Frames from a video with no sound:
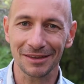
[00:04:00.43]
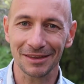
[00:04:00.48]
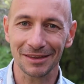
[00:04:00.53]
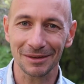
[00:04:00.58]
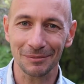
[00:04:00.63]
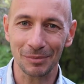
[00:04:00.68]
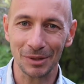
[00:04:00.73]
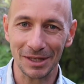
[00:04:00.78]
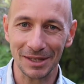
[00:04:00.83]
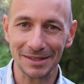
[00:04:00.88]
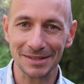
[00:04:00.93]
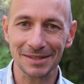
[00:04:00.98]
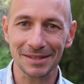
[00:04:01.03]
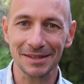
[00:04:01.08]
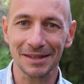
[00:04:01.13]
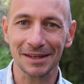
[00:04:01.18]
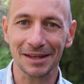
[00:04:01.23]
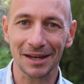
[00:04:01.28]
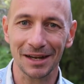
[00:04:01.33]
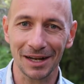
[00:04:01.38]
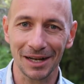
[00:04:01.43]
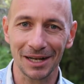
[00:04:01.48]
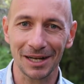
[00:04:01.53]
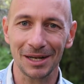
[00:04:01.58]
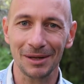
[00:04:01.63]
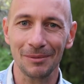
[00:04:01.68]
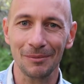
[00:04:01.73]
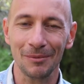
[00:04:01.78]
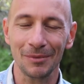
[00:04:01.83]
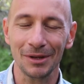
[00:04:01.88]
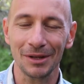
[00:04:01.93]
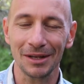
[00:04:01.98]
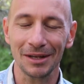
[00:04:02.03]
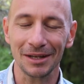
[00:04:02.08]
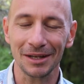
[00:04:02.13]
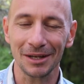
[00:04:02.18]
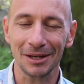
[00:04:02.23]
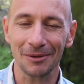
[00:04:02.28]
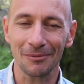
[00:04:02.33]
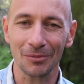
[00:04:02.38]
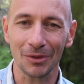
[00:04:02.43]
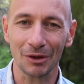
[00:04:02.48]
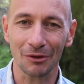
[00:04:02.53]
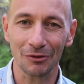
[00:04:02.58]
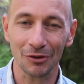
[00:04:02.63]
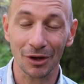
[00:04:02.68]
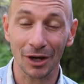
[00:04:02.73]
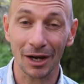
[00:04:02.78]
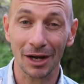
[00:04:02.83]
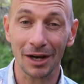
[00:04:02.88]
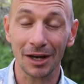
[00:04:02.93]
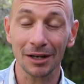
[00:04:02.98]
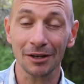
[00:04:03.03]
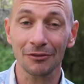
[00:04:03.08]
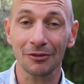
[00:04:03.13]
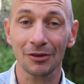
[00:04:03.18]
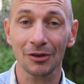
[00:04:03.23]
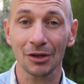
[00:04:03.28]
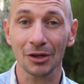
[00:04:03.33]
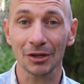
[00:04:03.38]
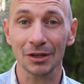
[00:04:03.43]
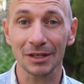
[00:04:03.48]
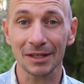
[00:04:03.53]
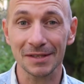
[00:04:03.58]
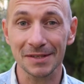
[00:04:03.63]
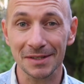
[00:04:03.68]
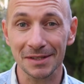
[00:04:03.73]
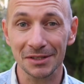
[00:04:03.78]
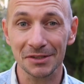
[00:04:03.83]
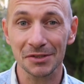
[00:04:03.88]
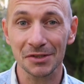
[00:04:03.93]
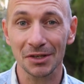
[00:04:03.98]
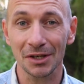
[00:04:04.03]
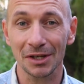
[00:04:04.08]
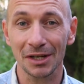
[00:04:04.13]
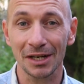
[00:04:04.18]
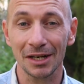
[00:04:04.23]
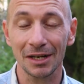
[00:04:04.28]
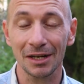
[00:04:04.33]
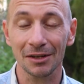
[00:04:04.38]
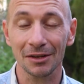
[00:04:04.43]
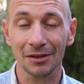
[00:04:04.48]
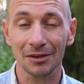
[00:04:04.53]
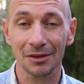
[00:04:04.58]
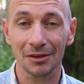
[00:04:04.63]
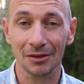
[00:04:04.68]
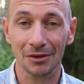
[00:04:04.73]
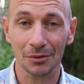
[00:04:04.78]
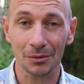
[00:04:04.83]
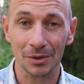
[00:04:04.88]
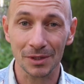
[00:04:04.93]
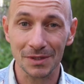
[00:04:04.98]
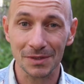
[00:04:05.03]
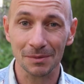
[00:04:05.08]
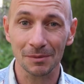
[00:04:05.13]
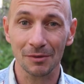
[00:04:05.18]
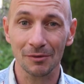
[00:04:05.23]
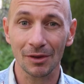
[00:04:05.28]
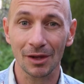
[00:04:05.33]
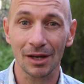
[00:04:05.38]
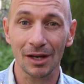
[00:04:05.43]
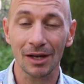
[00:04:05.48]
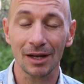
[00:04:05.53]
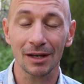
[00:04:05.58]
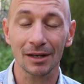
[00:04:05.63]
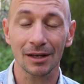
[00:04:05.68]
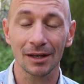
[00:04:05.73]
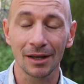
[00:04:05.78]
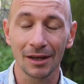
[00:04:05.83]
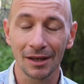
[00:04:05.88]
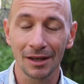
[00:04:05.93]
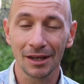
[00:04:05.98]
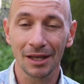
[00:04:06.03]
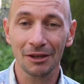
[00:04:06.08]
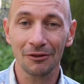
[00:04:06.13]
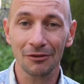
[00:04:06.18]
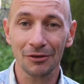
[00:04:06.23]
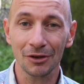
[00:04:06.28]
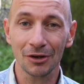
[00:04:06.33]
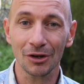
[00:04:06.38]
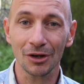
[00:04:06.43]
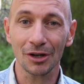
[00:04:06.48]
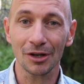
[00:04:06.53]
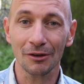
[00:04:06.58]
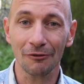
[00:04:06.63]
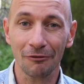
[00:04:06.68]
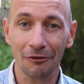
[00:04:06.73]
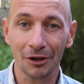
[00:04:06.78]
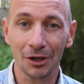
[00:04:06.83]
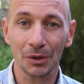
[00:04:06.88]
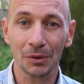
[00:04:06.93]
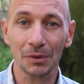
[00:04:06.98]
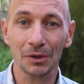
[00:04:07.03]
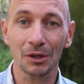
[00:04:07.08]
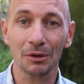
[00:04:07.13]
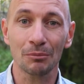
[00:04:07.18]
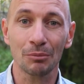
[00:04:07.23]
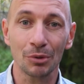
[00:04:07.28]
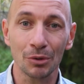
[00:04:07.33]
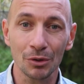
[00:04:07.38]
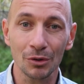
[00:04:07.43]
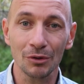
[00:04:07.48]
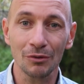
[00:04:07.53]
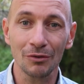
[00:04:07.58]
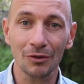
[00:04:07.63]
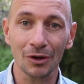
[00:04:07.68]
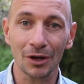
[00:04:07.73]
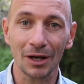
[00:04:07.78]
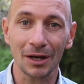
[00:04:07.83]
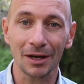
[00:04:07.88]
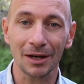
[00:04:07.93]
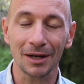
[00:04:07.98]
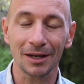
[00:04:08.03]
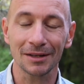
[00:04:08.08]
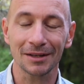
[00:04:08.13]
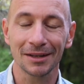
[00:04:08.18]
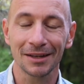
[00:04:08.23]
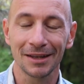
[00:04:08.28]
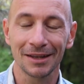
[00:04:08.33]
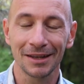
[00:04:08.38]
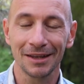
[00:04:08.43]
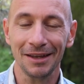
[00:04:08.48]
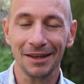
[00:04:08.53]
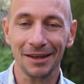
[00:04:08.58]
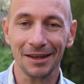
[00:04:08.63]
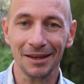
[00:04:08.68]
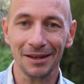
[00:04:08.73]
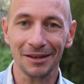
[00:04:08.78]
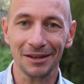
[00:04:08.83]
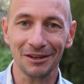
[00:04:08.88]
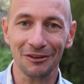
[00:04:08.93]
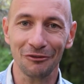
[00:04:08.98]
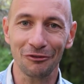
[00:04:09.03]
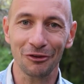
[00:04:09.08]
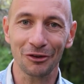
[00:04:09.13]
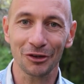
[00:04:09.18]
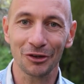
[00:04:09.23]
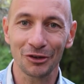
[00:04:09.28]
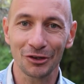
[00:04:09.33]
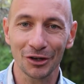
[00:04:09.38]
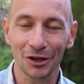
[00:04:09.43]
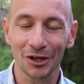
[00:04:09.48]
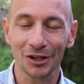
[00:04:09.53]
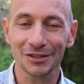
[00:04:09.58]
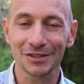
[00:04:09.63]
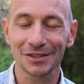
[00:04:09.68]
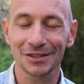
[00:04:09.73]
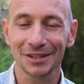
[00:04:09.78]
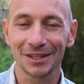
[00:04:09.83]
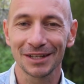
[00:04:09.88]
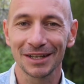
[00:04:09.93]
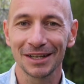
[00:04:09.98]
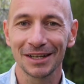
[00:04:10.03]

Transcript: the peace and the calm of your heart, if you're not listening to your heart, the wisdom of the heart, if you're not following the pull of your heart, and if you're not